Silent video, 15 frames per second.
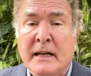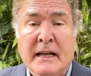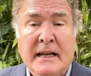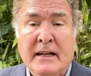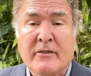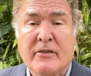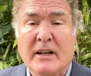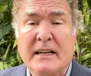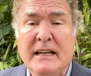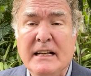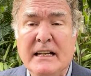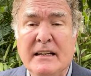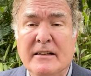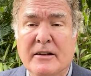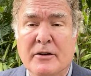It's like
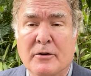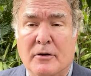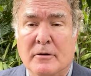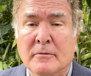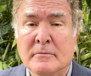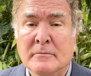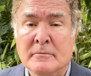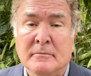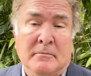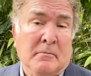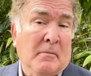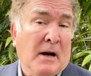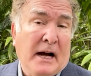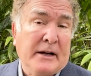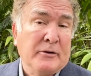eating dinner.
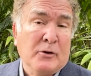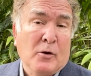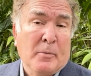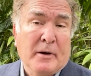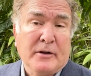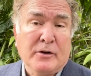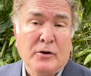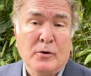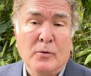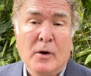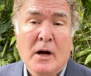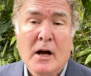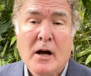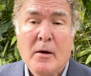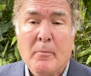I don't know about you,
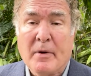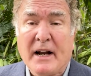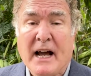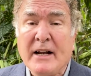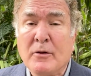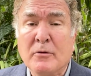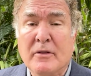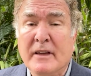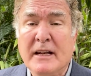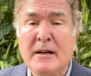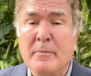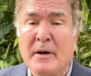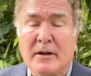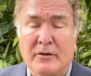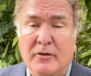but I don't think
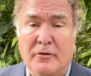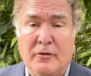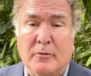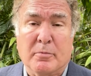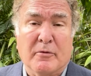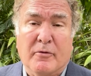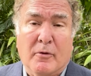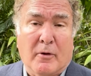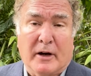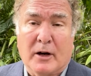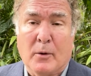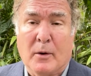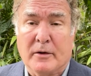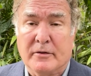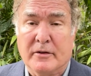about dessert before I
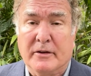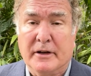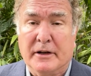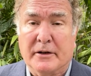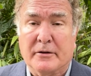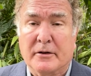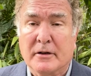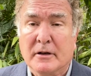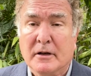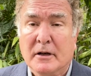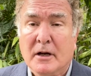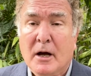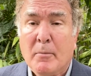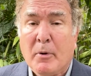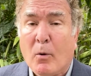go out to dinner.
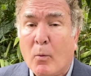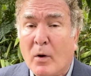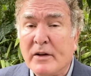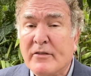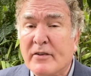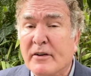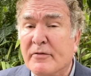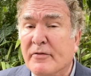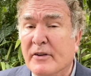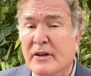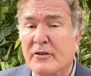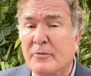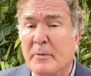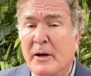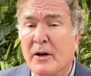But once I've
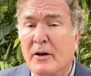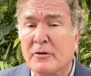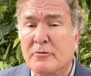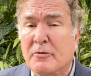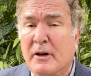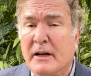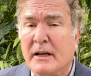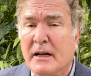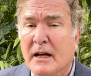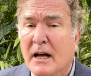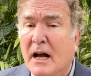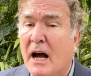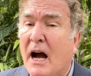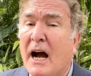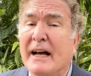finished my entree,
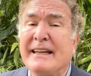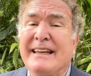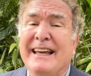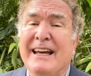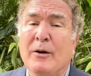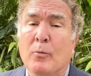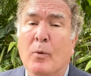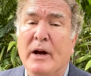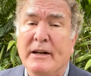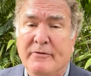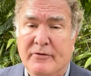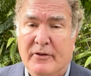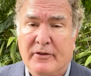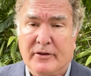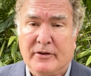I can't wait
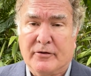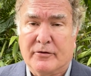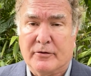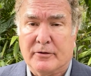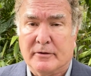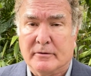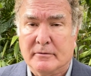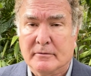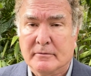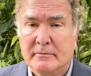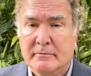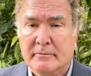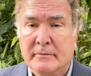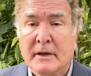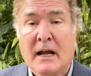for the dessert.
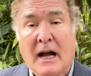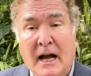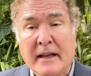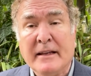I